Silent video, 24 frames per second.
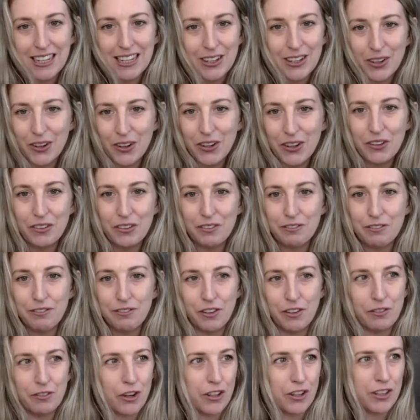You know,
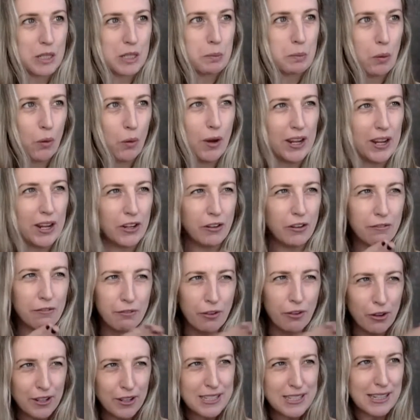you've got this point, you're
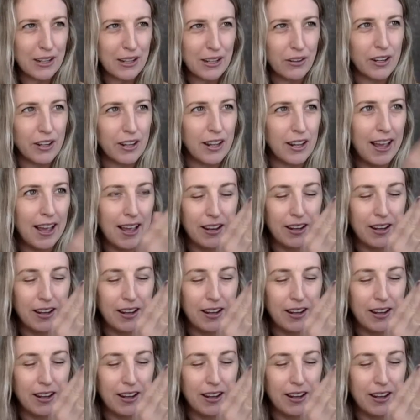focusing on it,